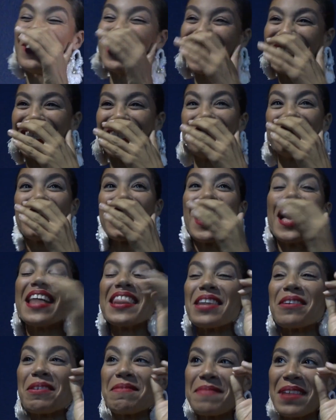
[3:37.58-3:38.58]
but
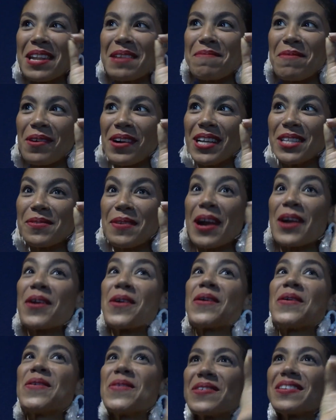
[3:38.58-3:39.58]
there were many points where
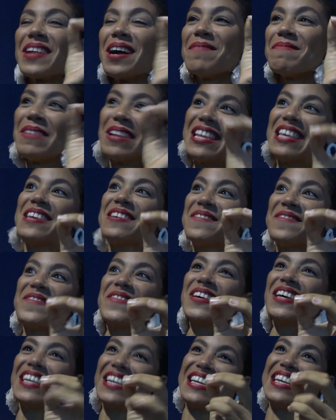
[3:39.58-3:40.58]
I could not believe
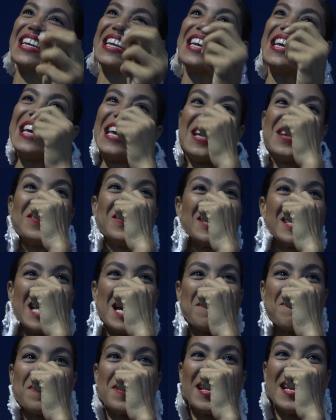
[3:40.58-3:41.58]
it was
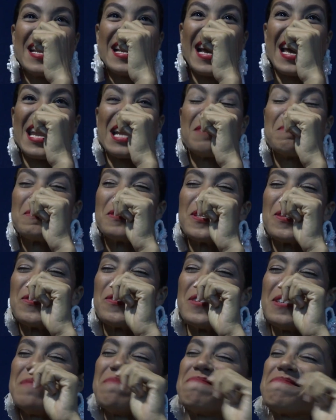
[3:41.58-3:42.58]
happening, and I'm
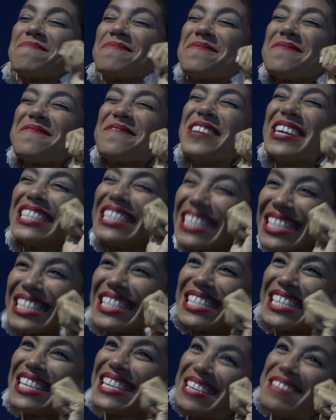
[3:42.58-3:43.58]
so
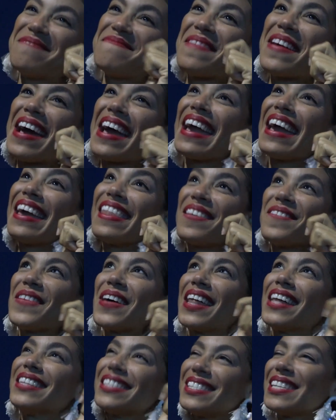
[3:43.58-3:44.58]
impressed by the
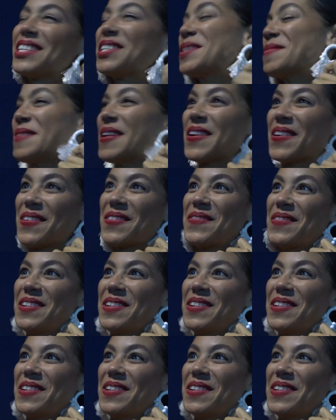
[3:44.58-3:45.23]
fact that this is a Jamaican